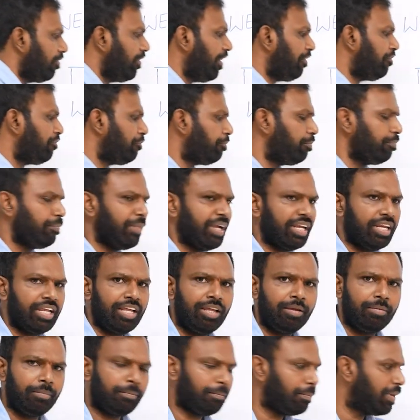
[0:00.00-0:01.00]
we have many,
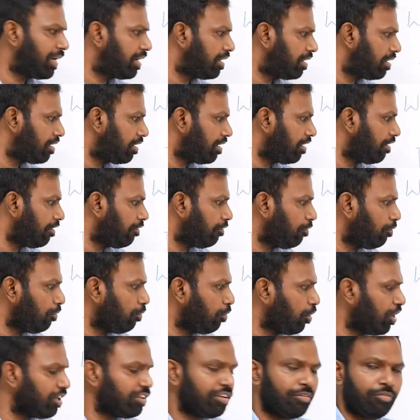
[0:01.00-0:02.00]
but
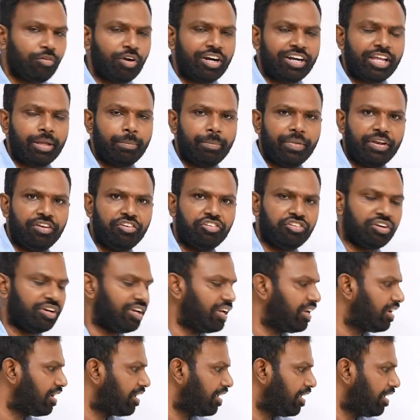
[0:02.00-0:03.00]
what I mentioned
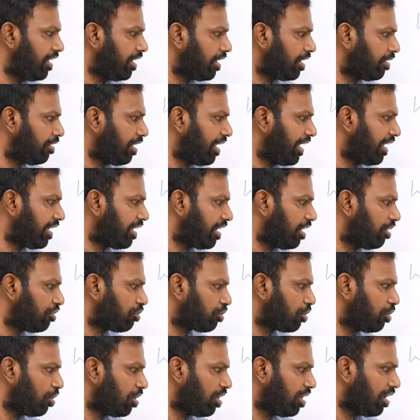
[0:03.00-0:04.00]
here, like
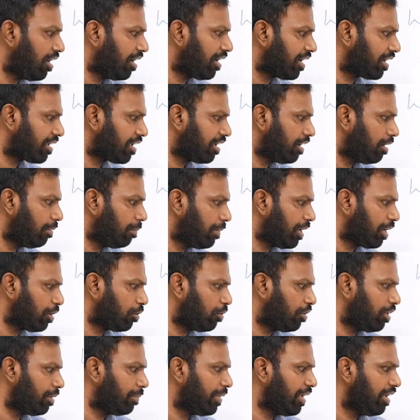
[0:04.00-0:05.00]
SQL, Oracle,
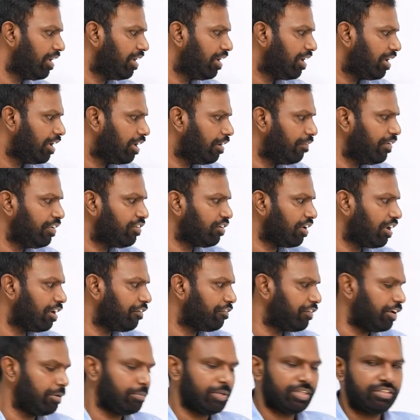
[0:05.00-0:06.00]
MongoDB, which are all
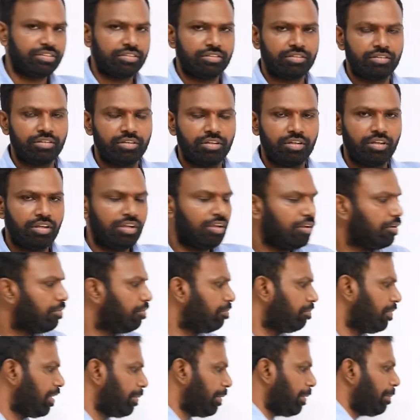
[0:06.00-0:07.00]
famous,
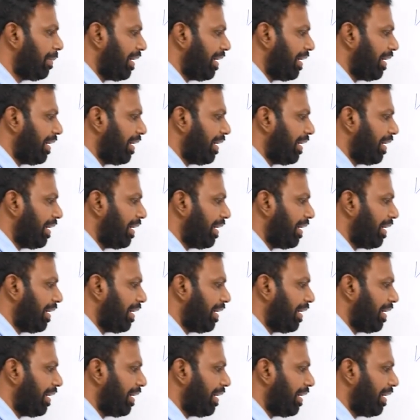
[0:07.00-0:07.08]
maybe